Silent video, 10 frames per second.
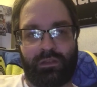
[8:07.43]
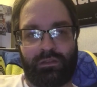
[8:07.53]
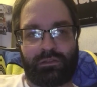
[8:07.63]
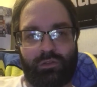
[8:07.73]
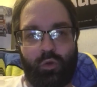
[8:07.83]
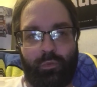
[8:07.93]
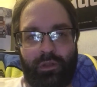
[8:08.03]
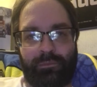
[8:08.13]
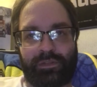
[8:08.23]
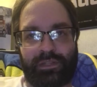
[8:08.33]
So I open
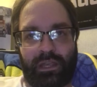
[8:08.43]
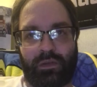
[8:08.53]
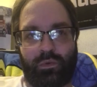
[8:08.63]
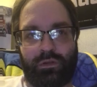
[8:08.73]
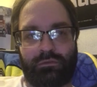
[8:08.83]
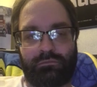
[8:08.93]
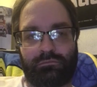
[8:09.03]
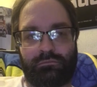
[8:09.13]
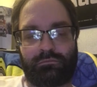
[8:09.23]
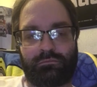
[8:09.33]
up the second one.
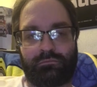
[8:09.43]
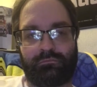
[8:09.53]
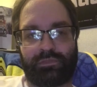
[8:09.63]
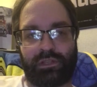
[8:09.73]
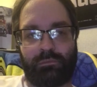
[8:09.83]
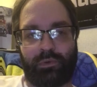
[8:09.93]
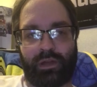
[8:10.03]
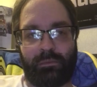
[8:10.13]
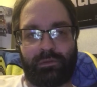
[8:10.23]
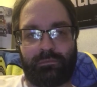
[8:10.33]
Same
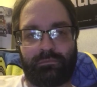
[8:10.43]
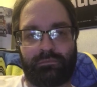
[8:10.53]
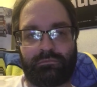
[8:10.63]
problem.